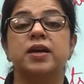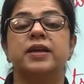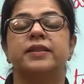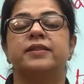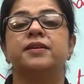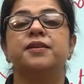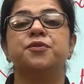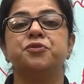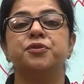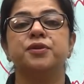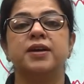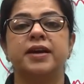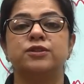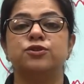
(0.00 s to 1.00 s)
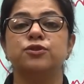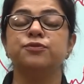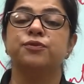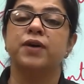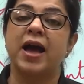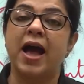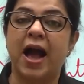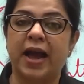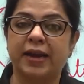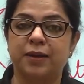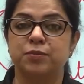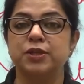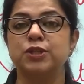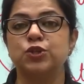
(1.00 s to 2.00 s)
there are different kinds of
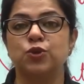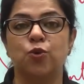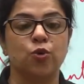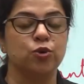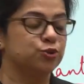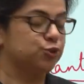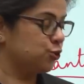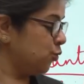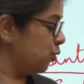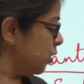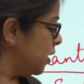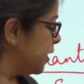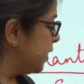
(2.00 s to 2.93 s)
animals also